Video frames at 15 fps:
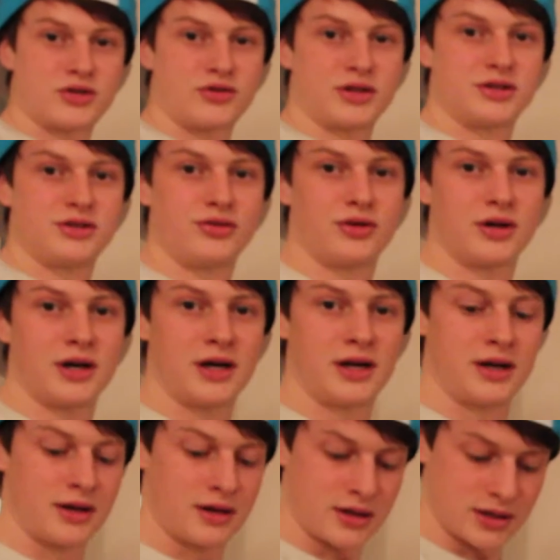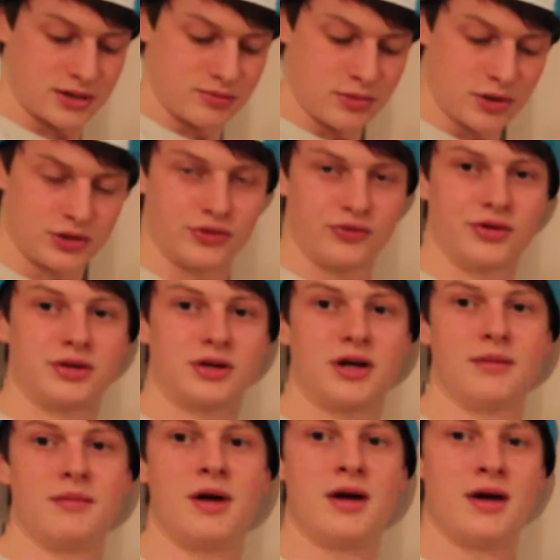stress as you can, as much of the
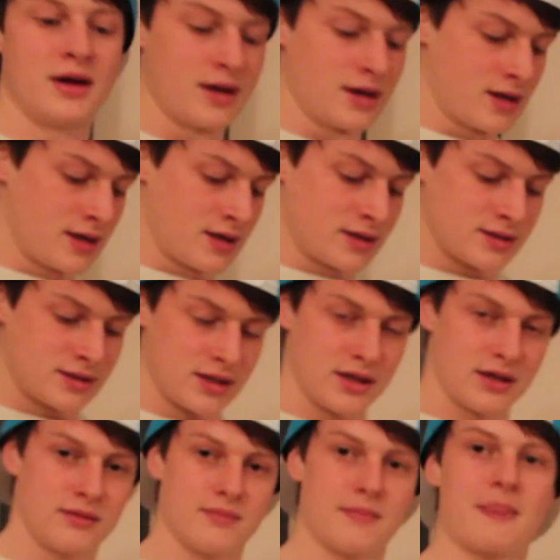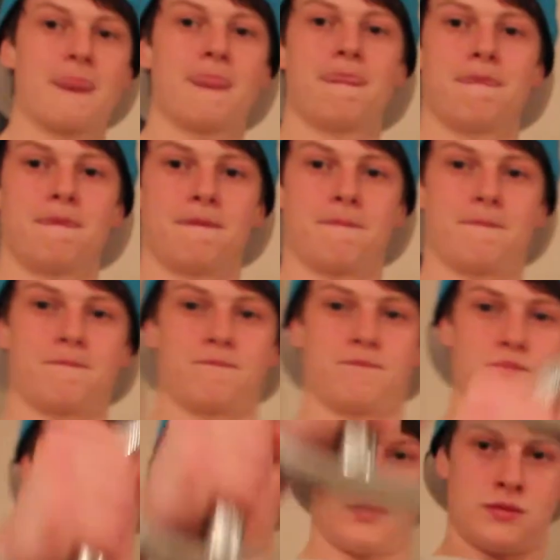time. So yeah,
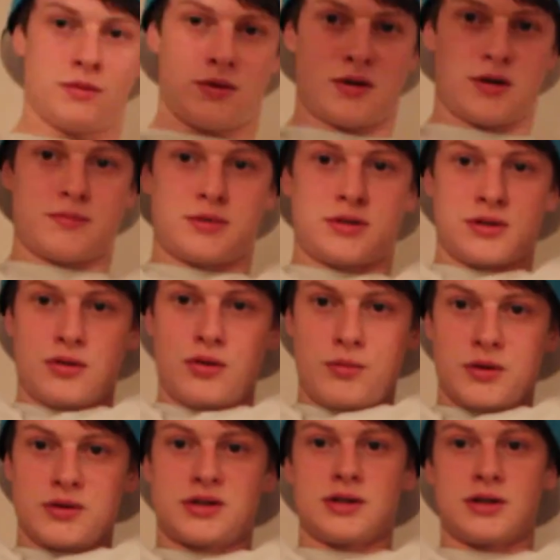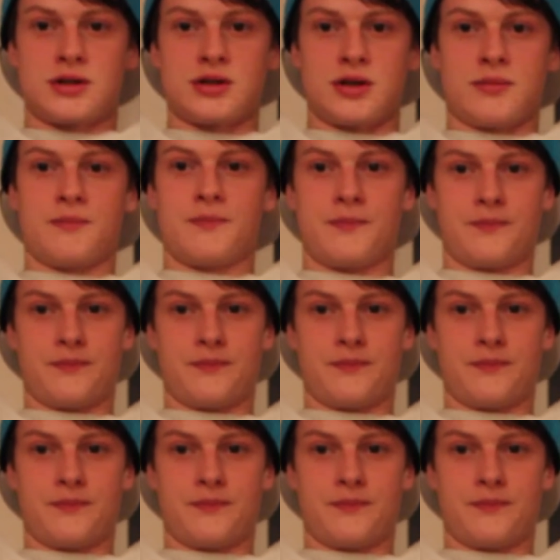up to almost at the top.